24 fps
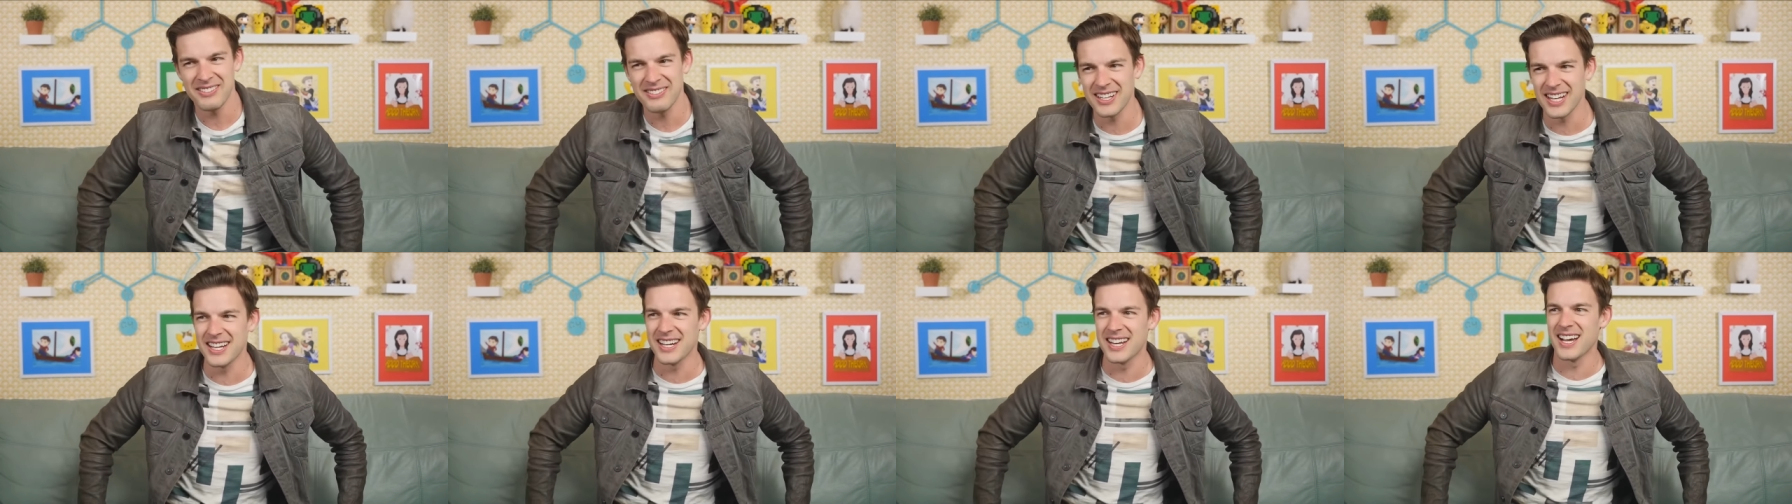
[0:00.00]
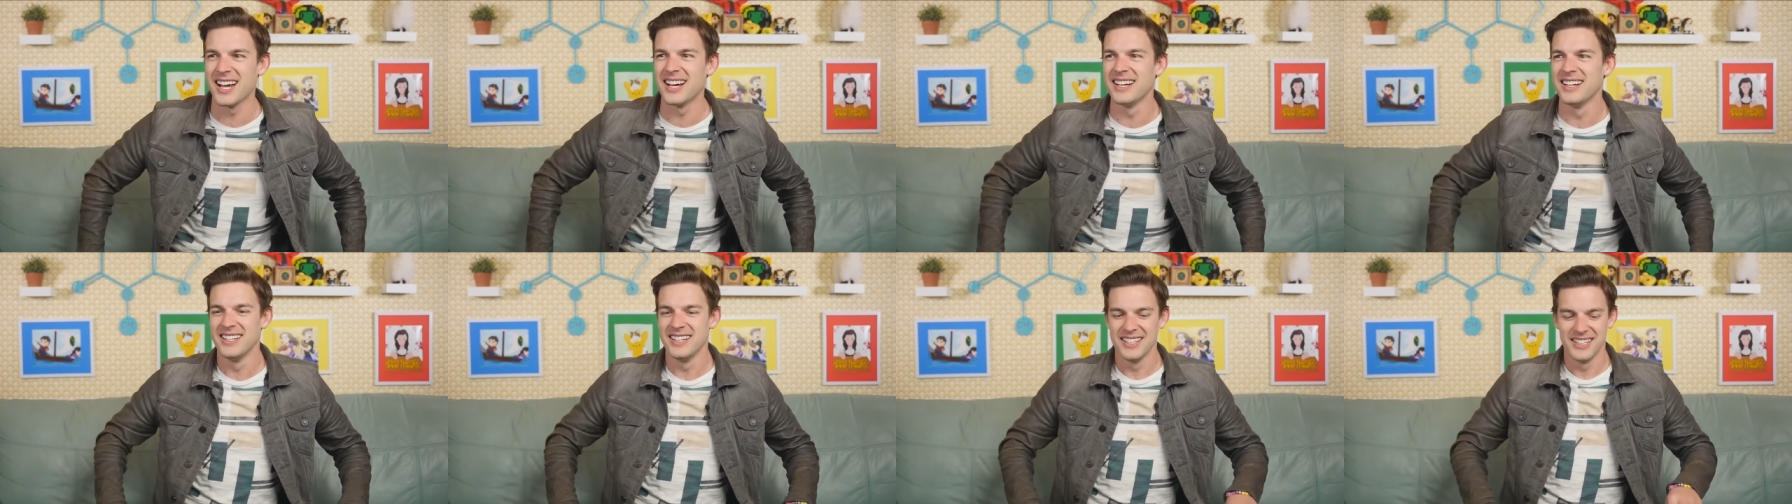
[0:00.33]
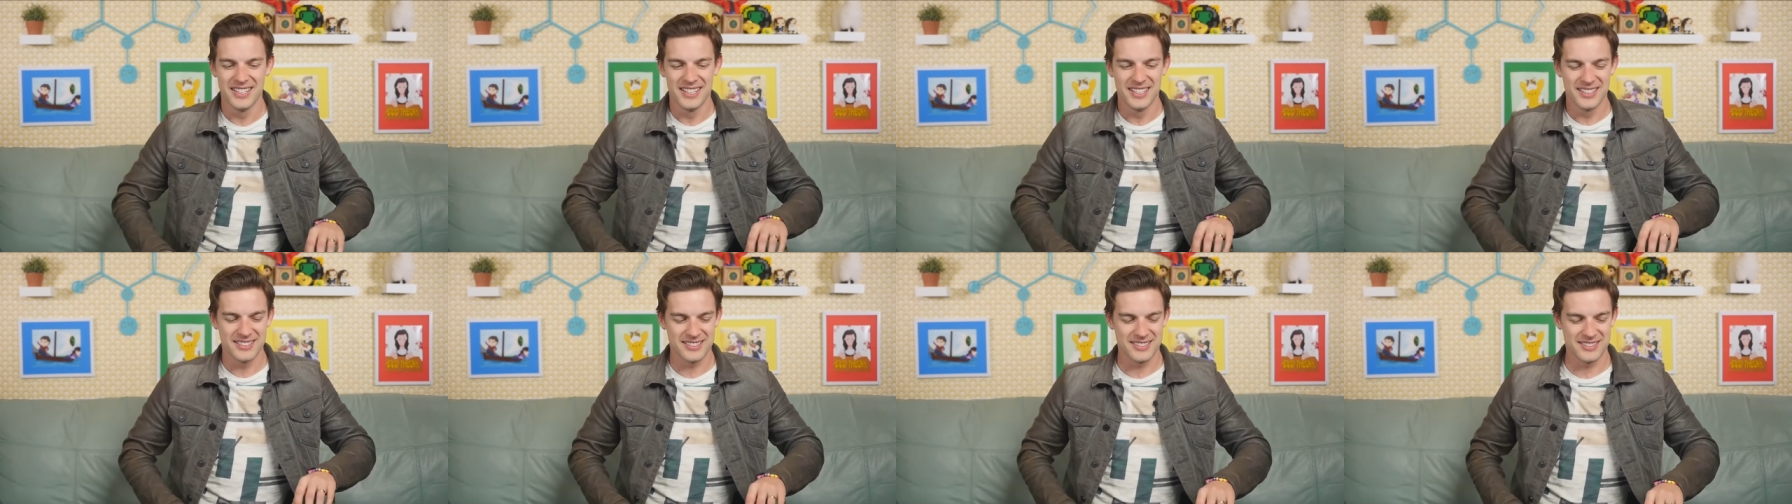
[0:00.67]
gonna
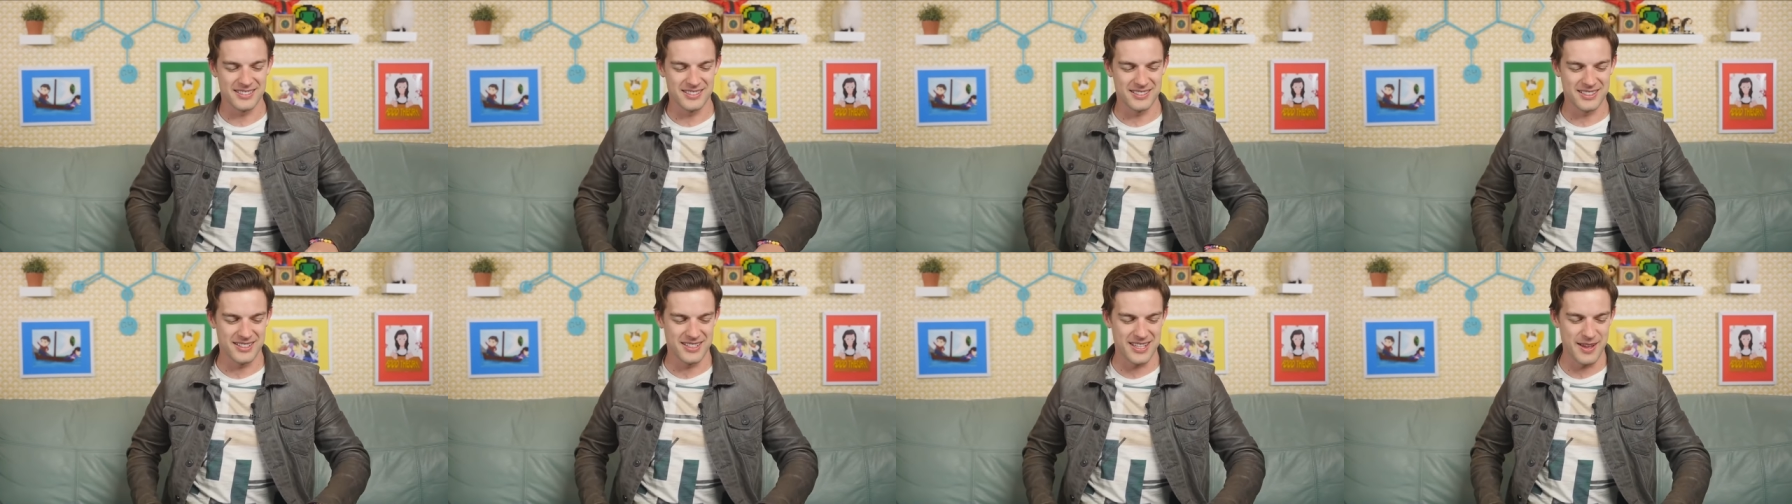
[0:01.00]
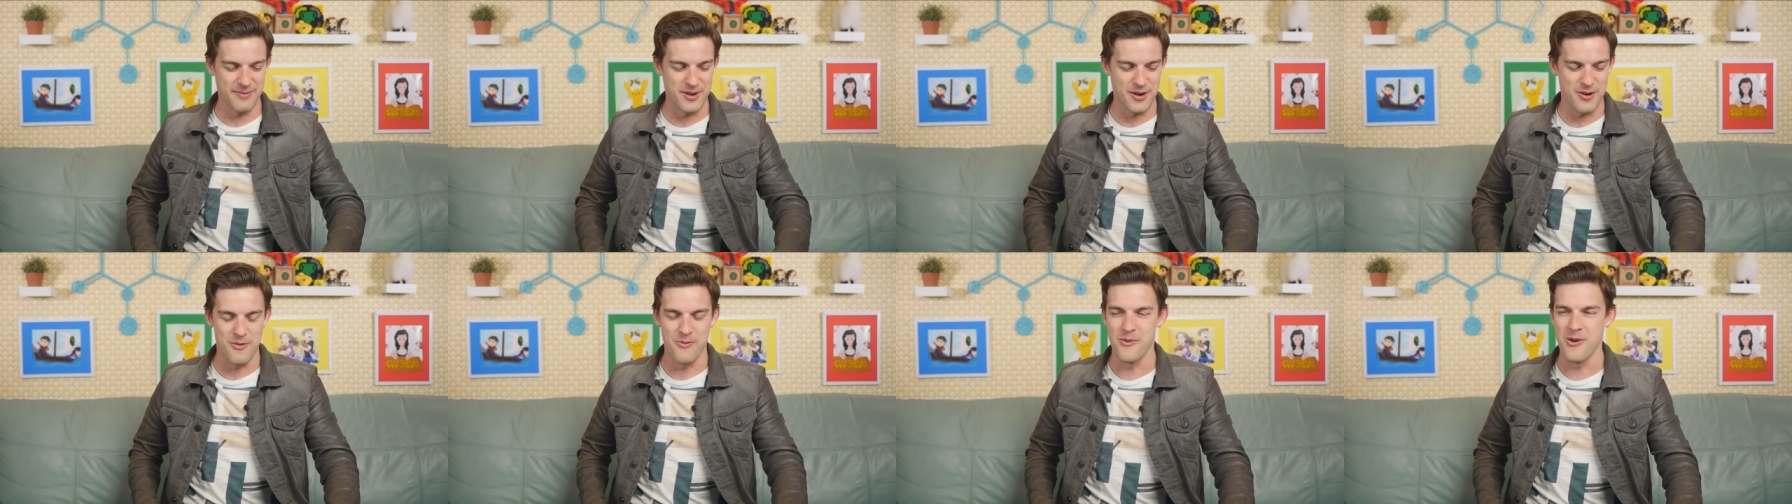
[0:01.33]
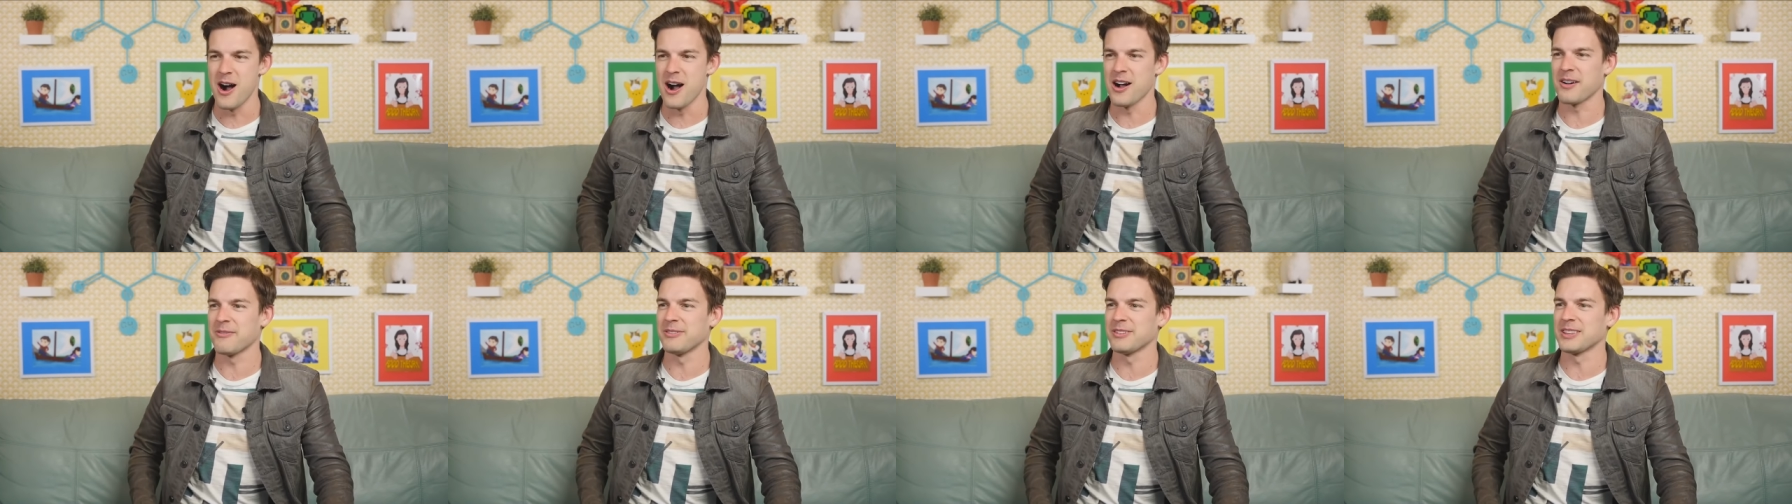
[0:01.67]
give him a
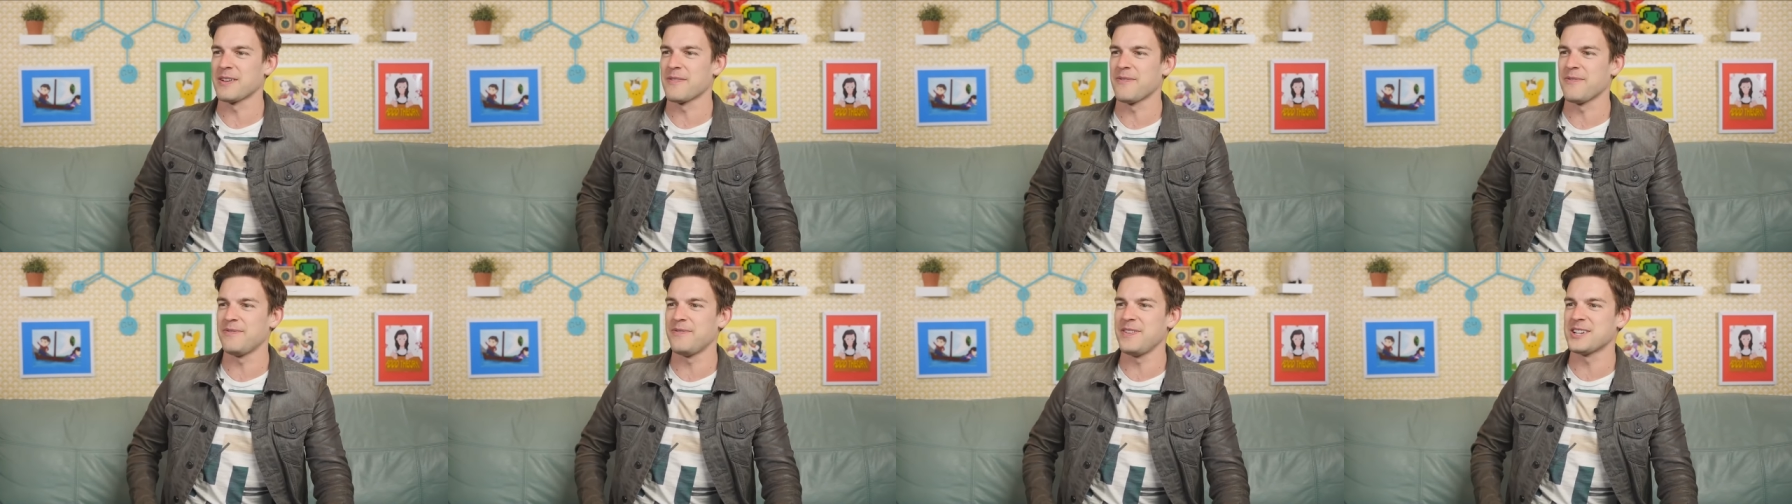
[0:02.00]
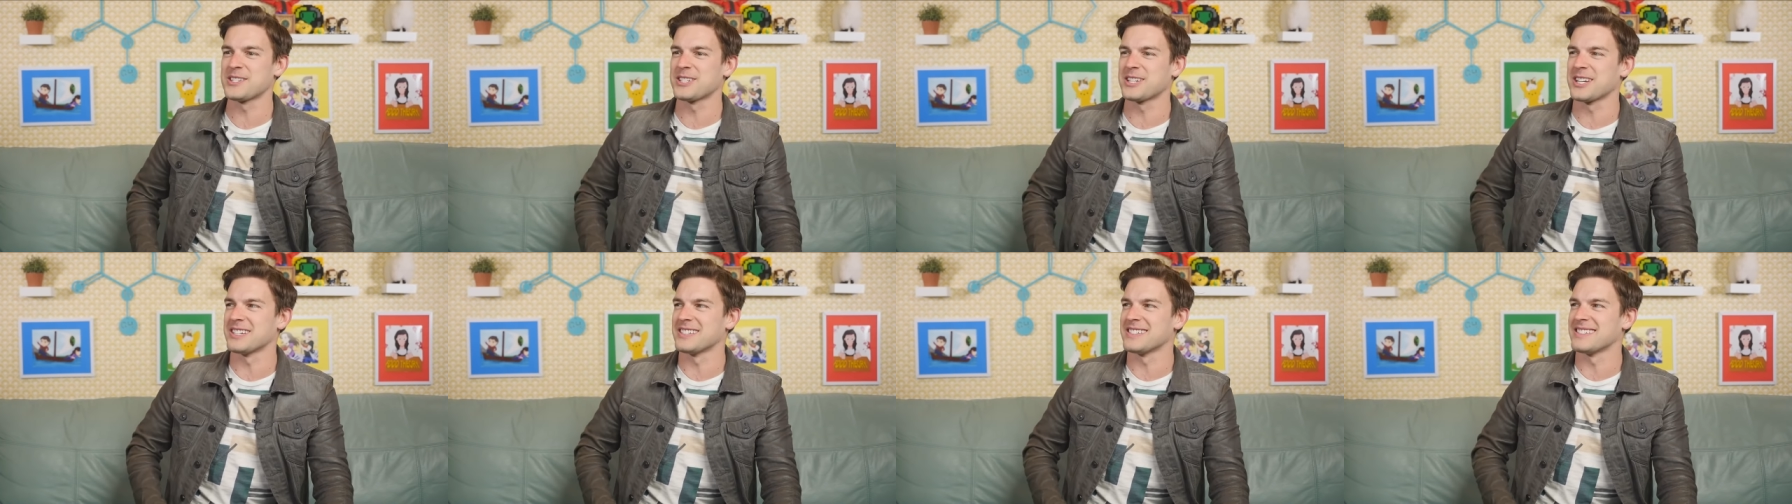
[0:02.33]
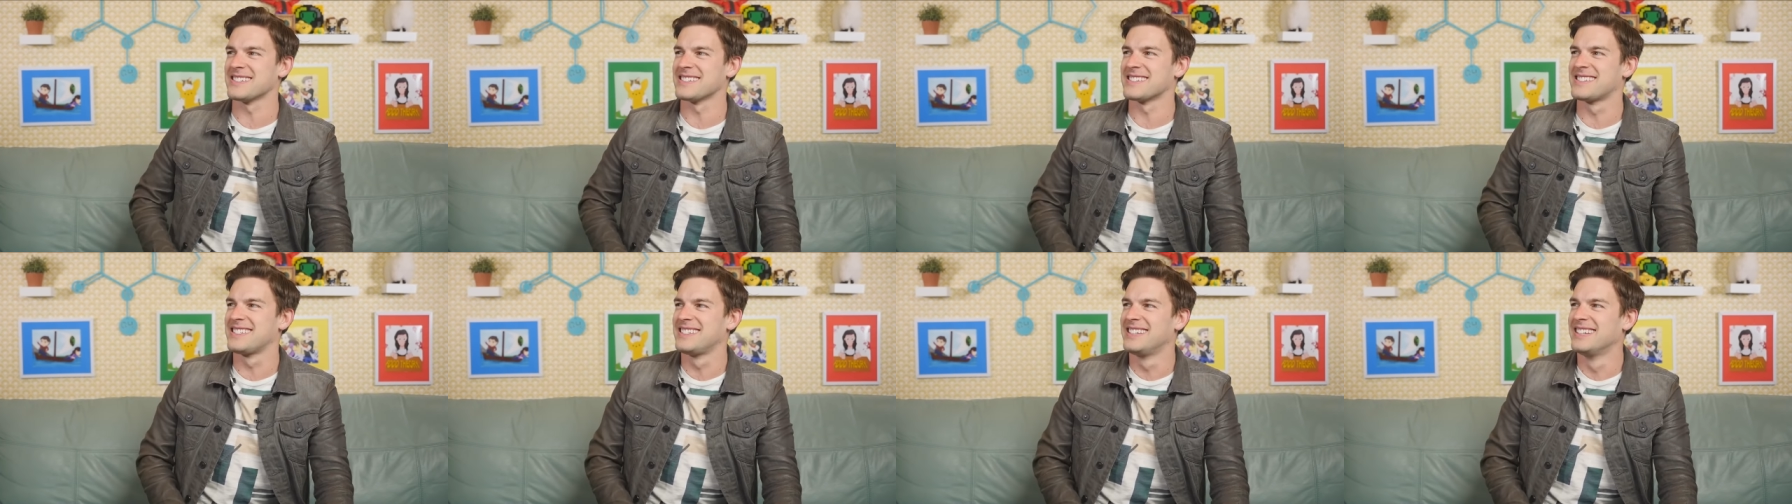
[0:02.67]
walk with the fishes.